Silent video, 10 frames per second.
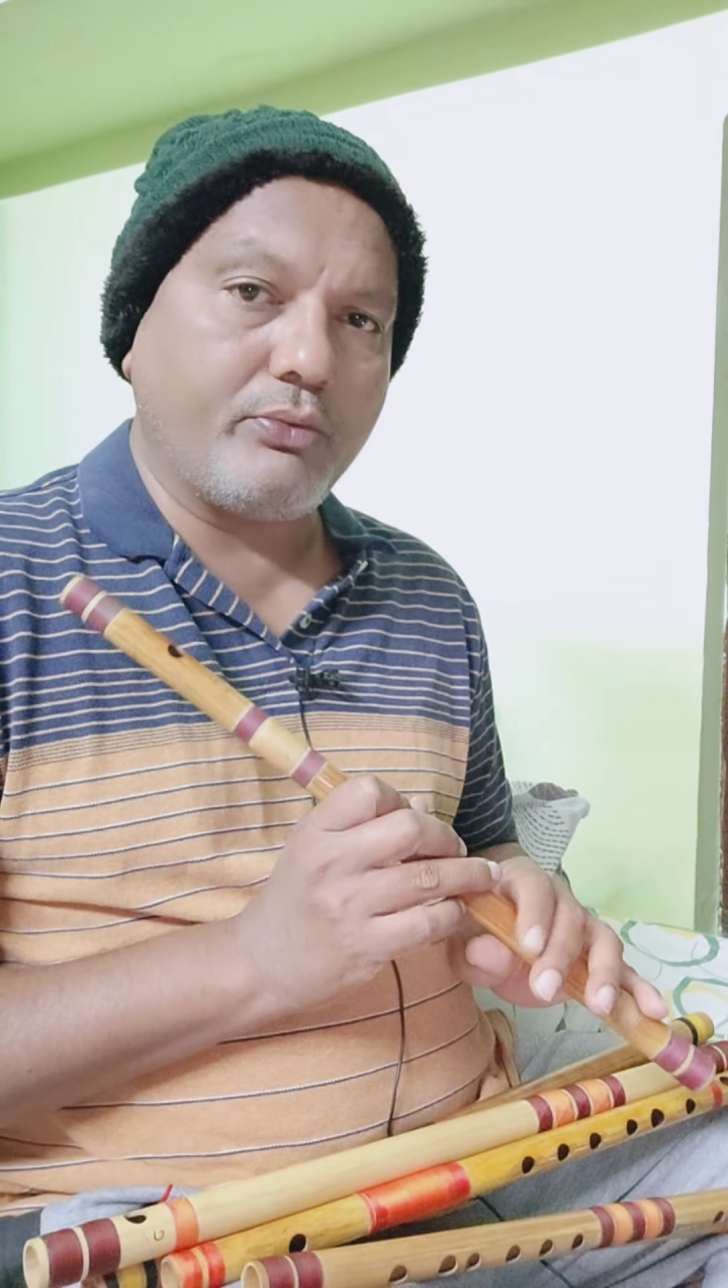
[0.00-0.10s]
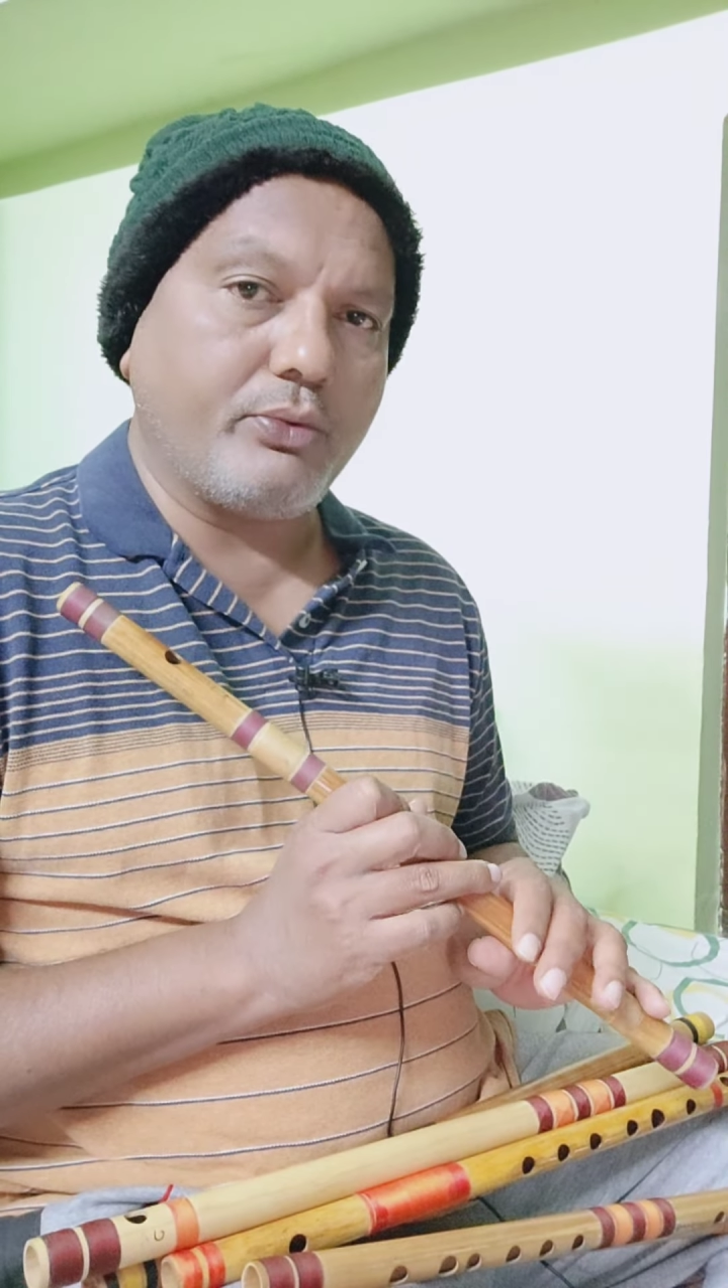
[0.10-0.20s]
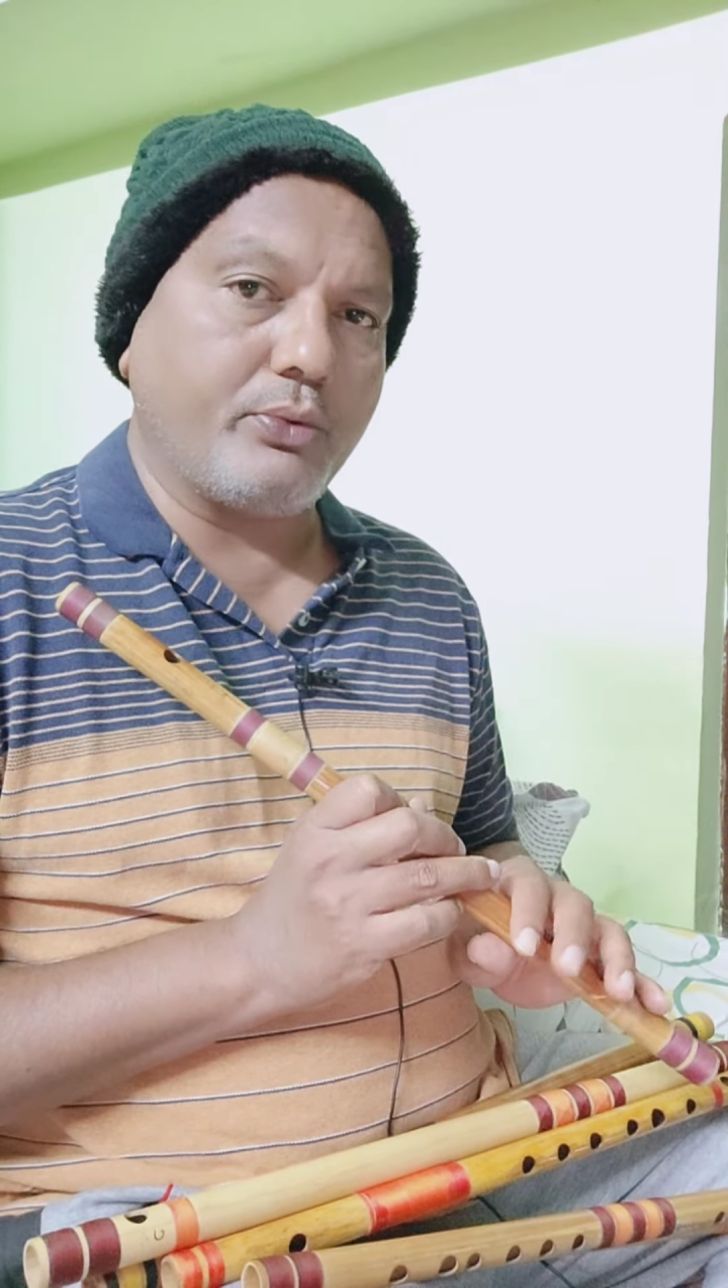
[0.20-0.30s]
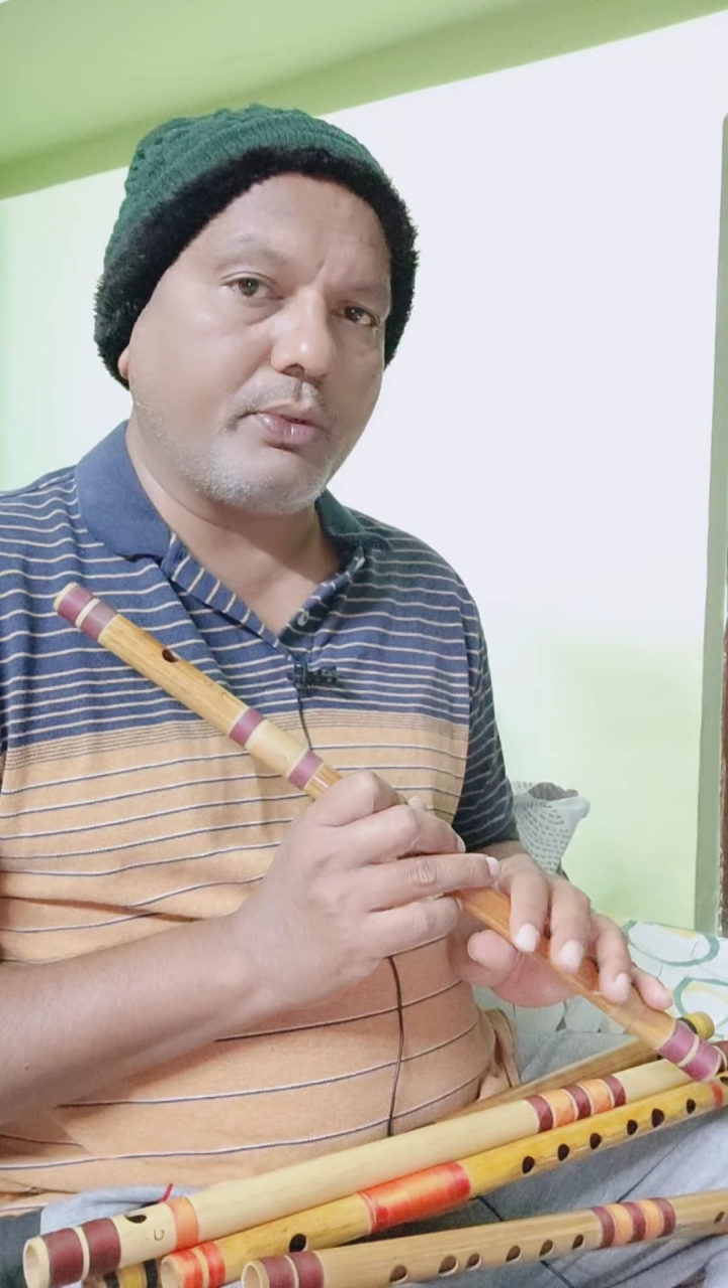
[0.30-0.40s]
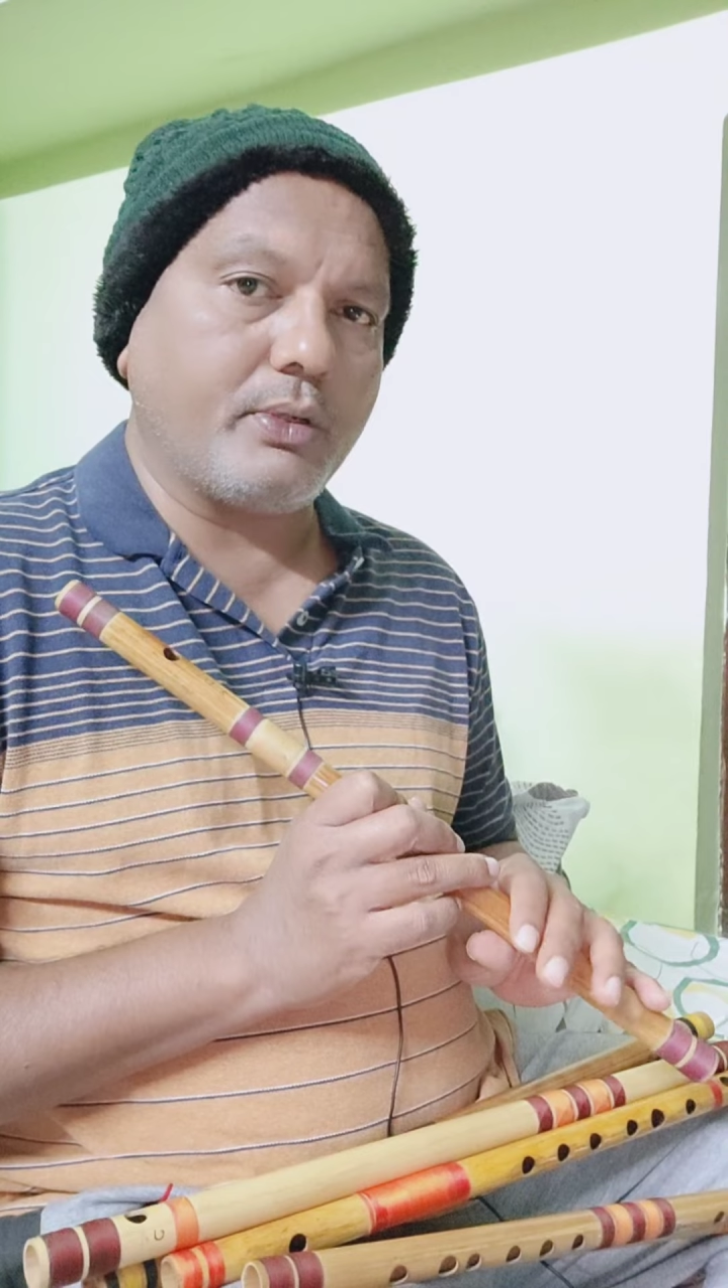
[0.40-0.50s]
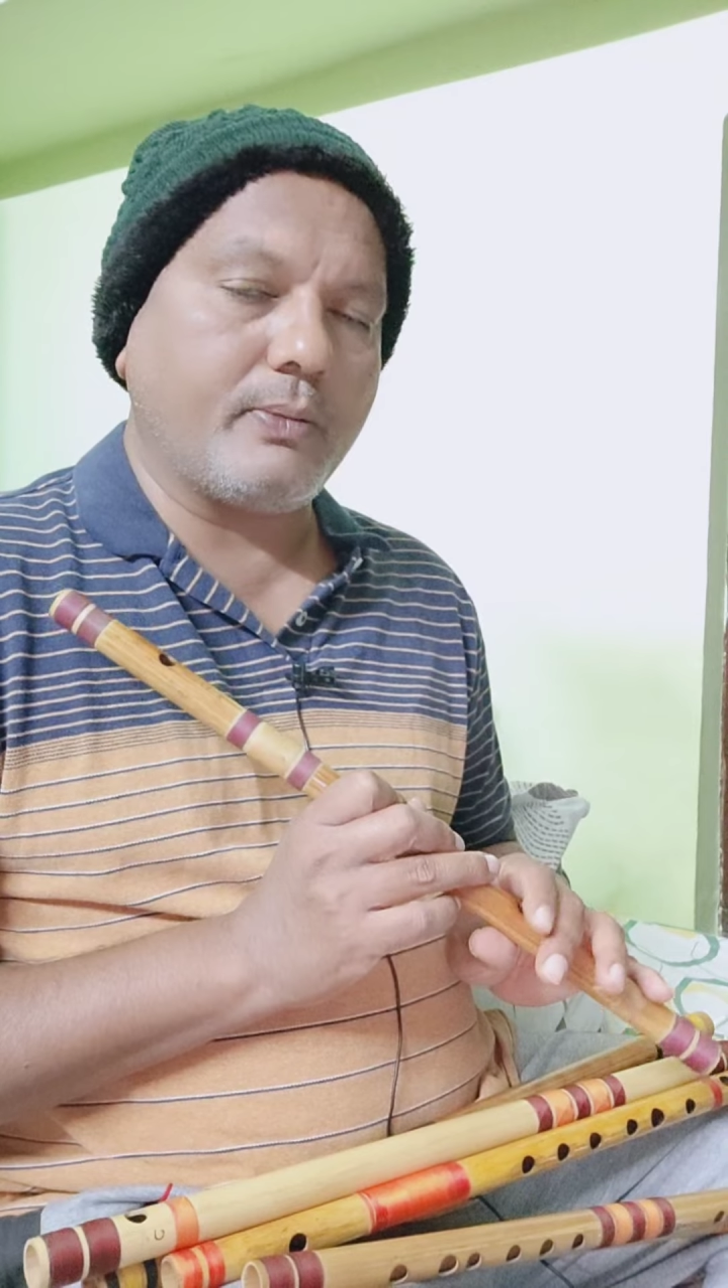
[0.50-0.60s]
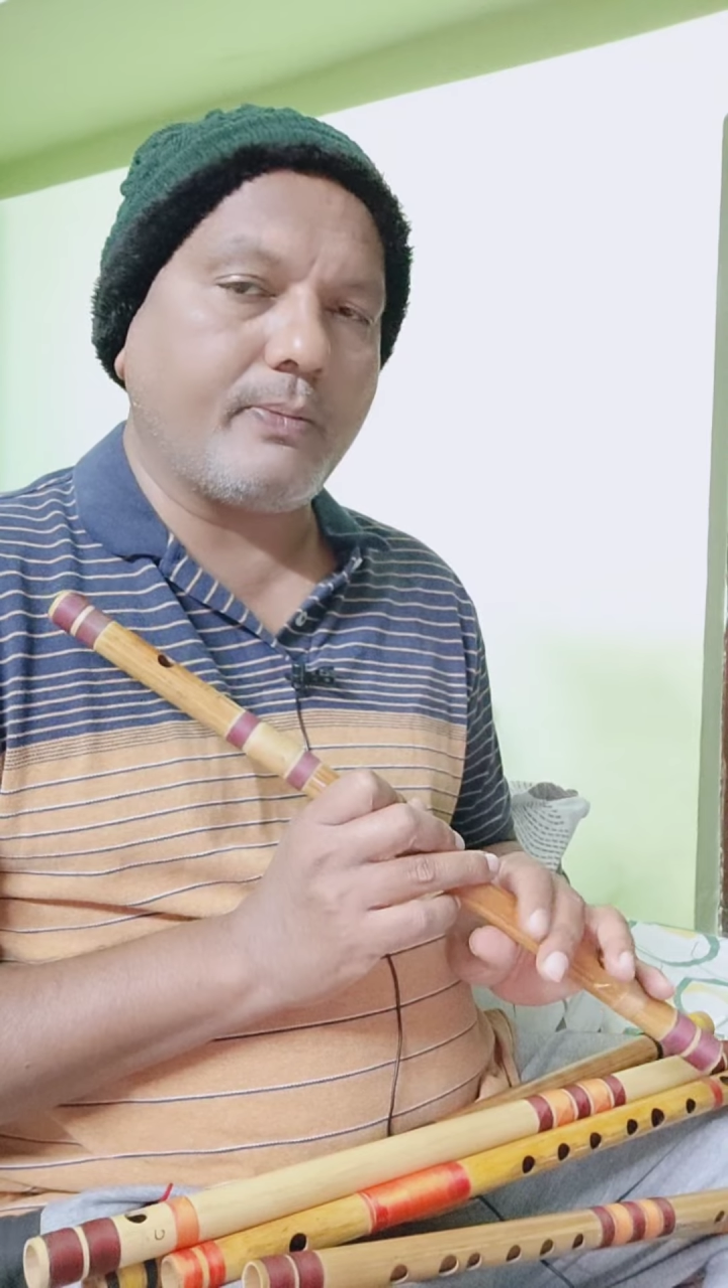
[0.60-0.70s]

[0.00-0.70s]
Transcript: flute?